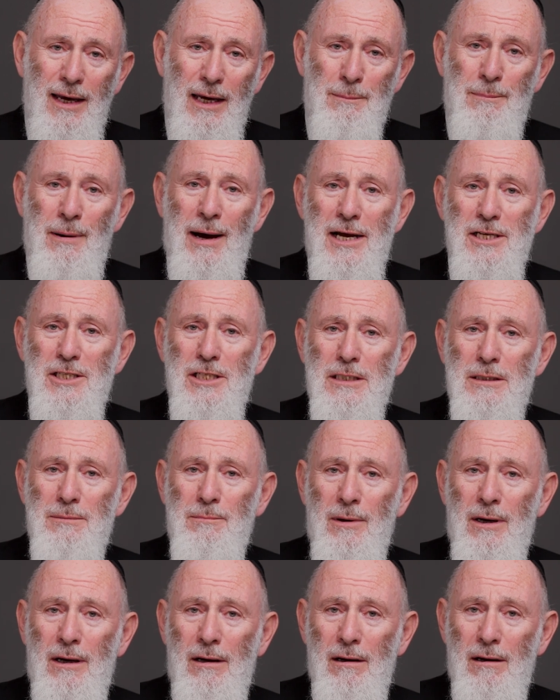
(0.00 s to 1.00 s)
In Parshas
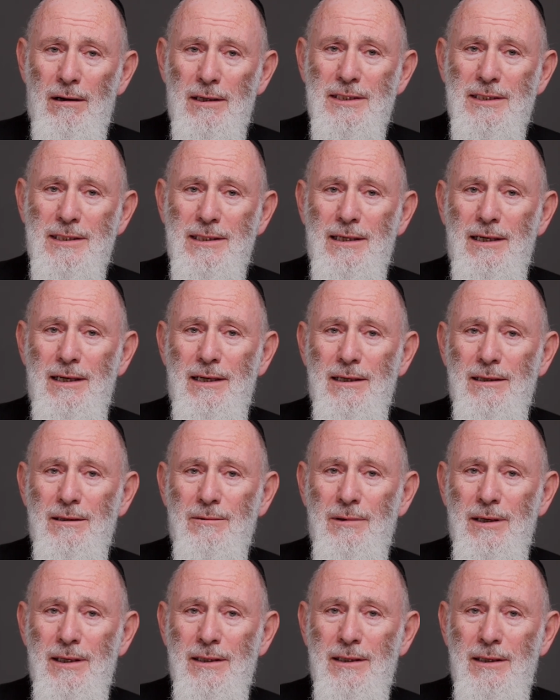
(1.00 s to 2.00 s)

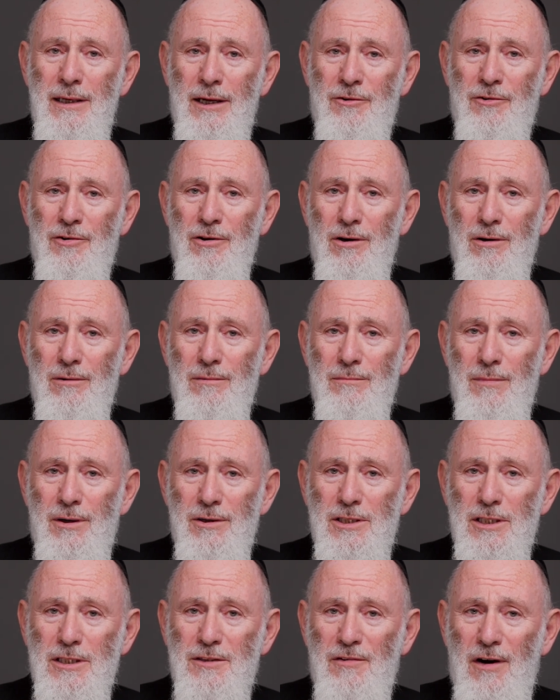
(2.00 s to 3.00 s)
Behalotecha, when Yitro,
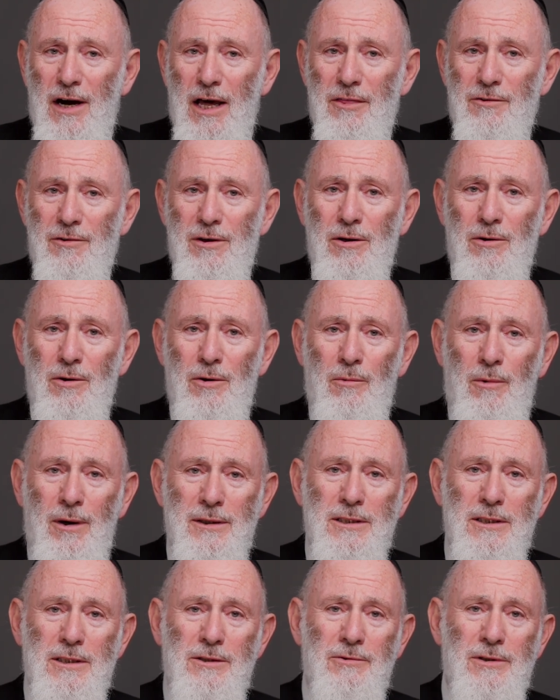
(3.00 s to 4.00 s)
Moshe's father-in-law,
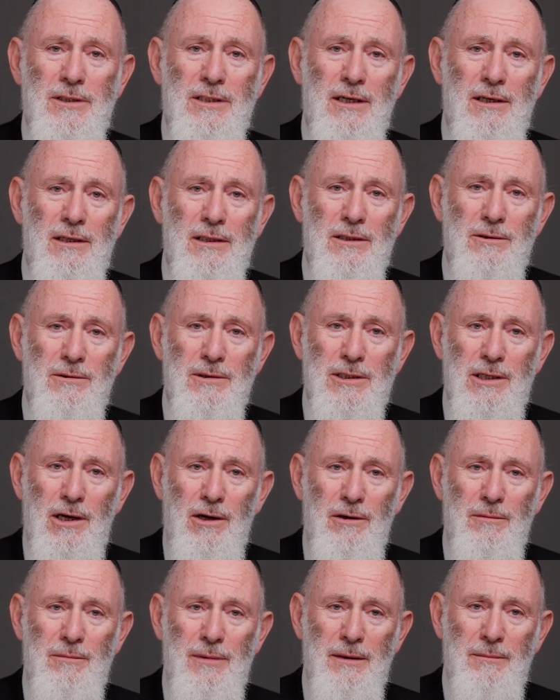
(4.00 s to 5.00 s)
wanted to return to his
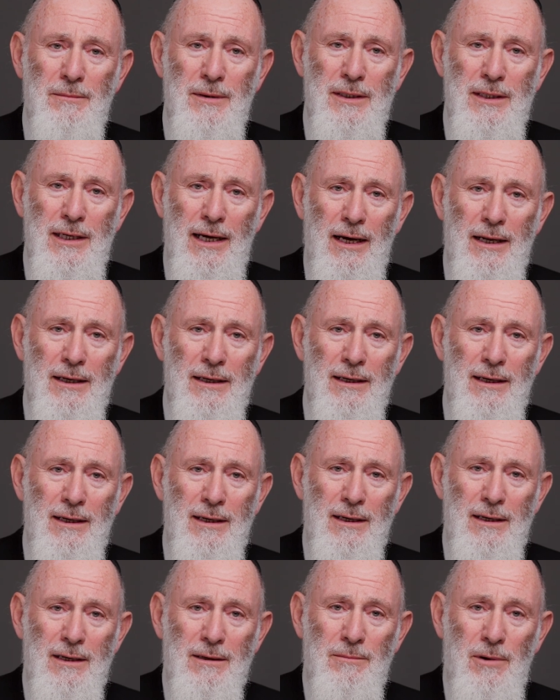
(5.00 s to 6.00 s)
home in Midian,
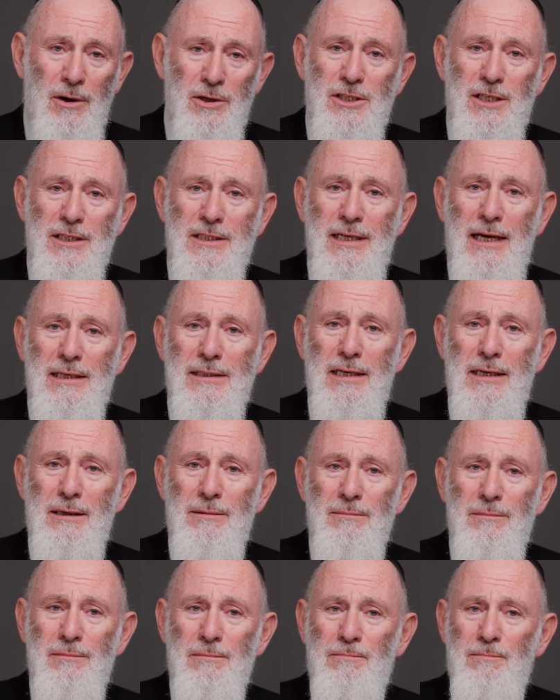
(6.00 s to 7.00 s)
Moshe said to
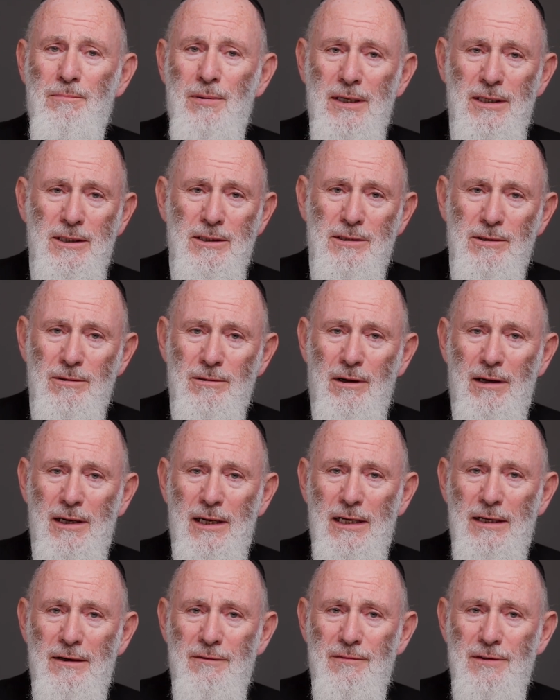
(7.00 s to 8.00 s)
him, "Please do
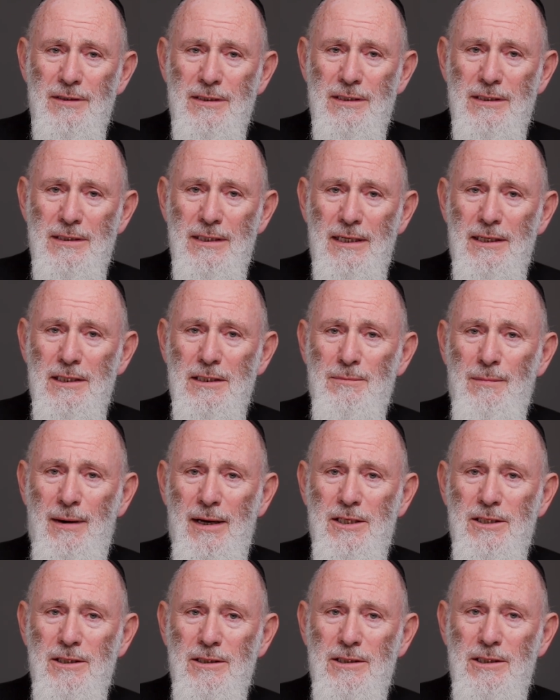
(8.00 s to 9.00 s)
not leave us,
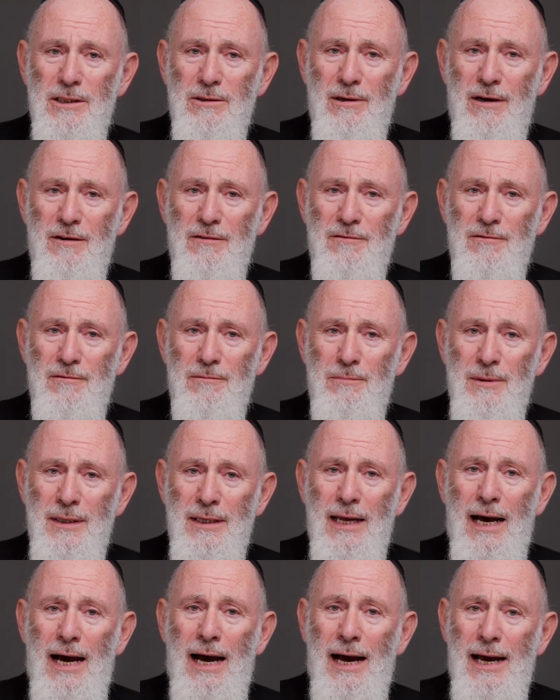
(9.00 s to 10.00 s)
inasmuch as you have
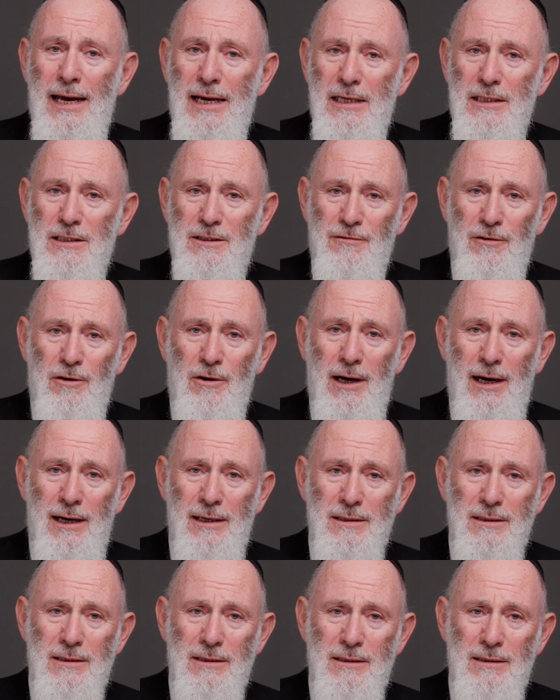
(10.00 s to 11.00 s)
been eyes for
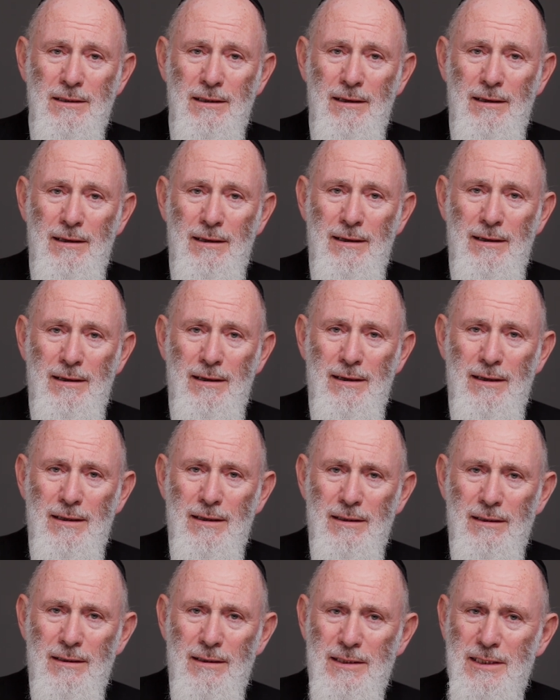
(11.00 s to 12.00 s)
us."
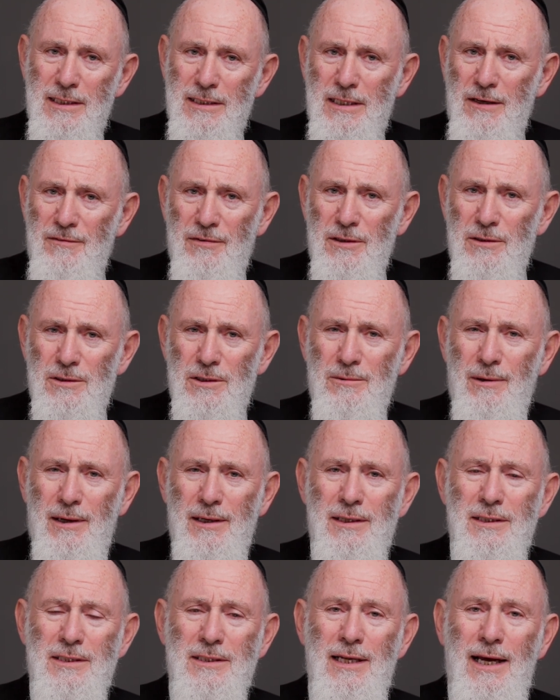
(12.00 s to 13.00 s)
This is difficult to
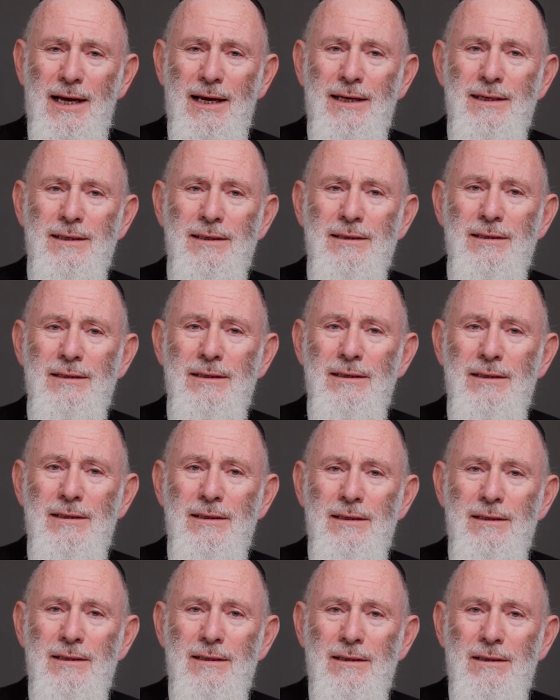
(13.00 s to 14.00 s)
understand.
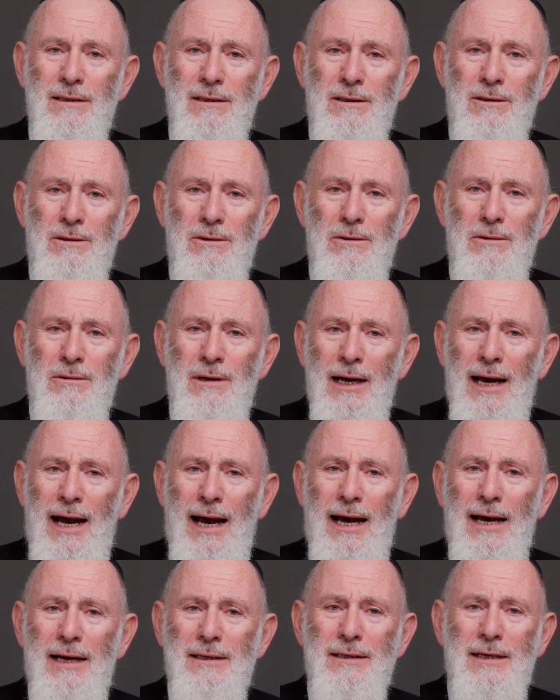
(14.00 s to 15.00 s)
Who
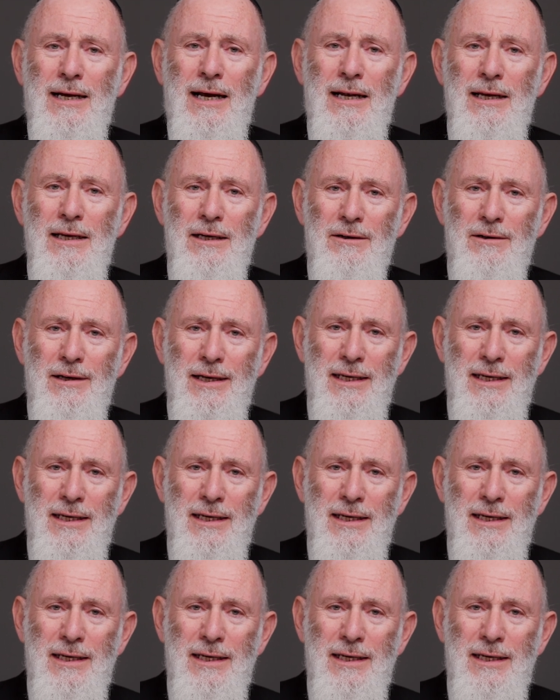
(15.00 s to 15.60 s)
had a clearer